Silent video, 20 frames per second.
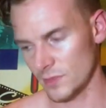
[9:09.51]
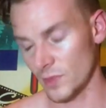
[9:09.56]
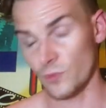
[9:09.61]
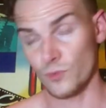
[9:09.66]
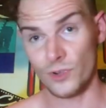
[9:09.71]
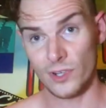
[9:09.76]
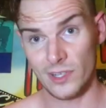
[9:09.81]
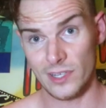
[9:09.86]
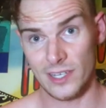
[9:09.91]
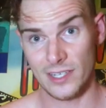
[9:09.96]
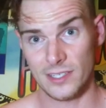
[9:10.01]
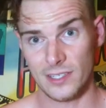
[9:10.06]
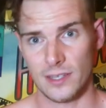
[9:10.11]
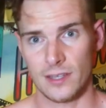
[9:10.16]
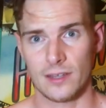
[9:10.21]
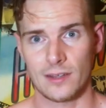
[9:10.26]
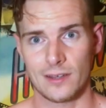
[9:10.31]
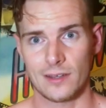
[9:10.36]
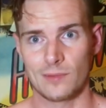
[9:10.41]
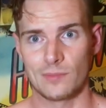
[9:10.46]
I'm realizing
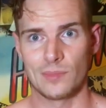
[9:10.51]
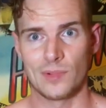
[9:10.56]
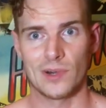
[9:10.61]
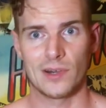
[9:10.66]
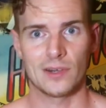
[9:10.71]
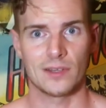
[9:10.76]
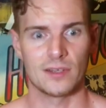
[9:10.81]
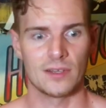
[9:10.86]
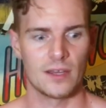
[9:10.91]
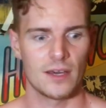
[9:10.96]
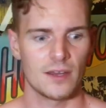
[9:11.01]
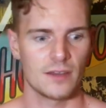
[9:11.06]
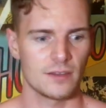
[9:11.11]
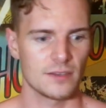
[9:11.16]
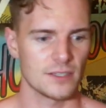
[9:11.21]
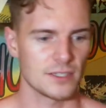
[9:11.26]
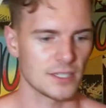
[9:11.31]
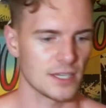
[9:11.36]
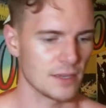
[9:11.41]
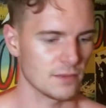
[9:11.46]
I kind of bought a lot
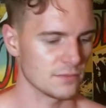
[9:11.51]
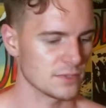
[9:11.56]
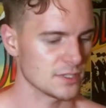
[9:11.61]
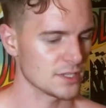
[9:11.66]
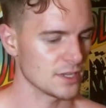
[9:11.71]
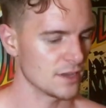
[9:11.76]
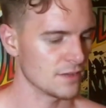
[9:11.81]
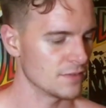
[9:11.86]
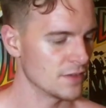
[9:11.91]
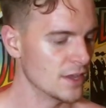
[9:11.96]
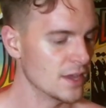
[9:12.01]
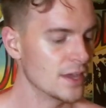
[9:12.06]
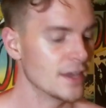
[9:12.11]
of the same stuff.